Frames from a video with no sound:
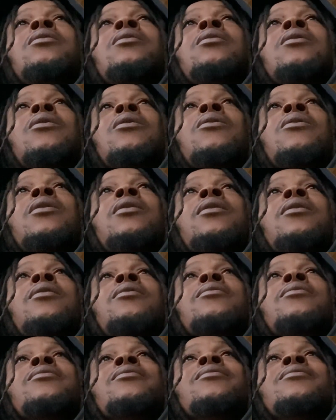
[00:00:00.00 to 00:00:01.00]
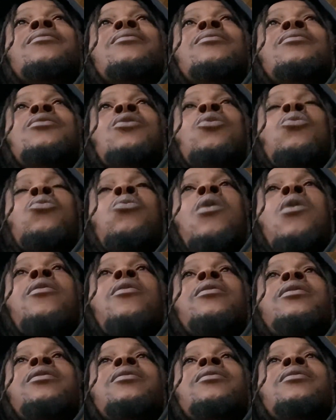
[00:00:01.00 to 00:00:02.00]
on the
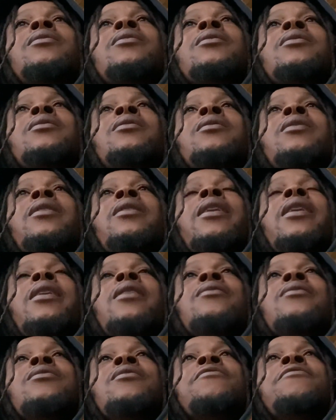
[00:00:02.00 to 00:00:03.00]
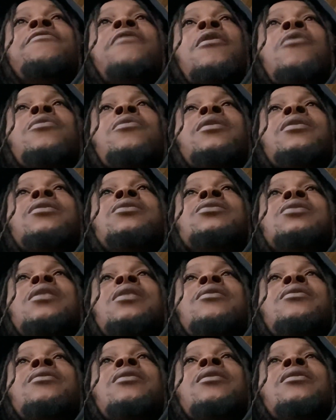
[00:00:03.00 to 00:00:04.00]
work and the focus
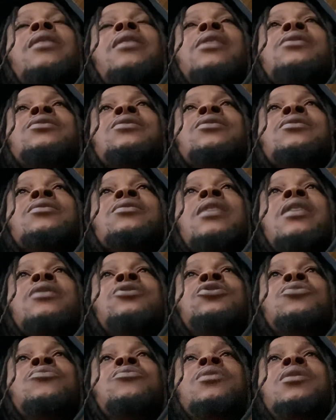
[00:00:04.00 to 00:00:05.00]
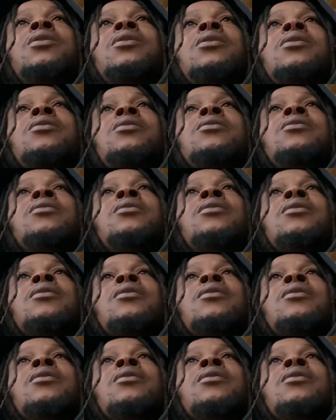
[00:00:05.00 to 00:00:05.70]
and the lessons that you need